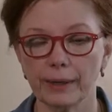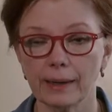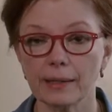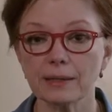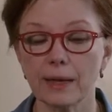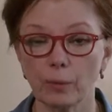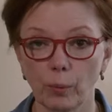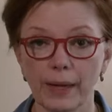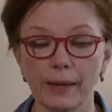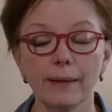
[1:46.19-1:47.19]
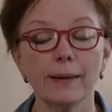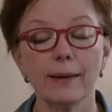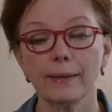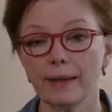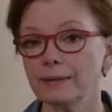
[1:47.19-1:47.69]
And I say we,
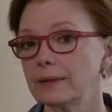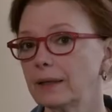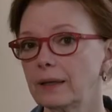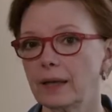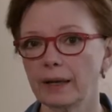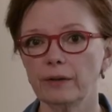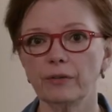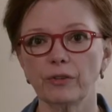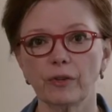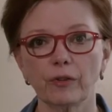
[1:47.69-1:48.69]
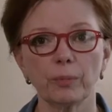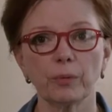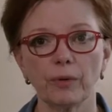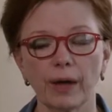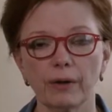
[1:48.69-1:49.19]
that's the collective service
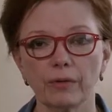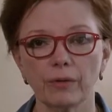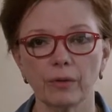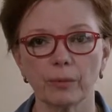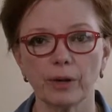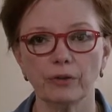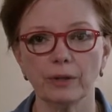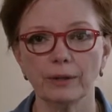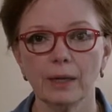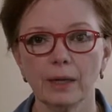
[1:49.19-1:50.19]
providers of the region